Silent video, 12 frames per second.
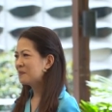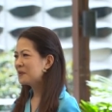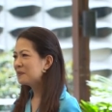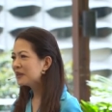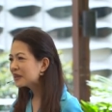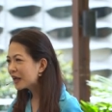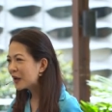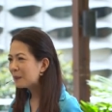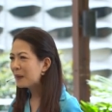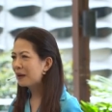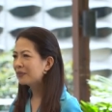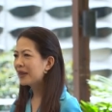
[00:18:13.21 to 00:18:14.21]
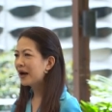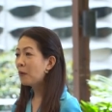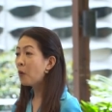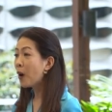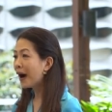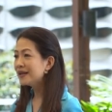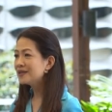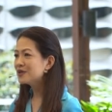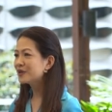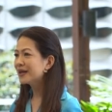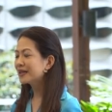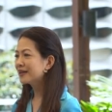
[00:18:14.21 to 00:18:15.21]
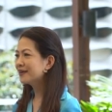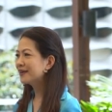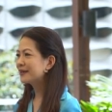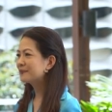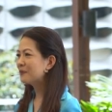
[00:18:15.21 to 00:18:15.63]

Maybe think about that. Why did you get hurt?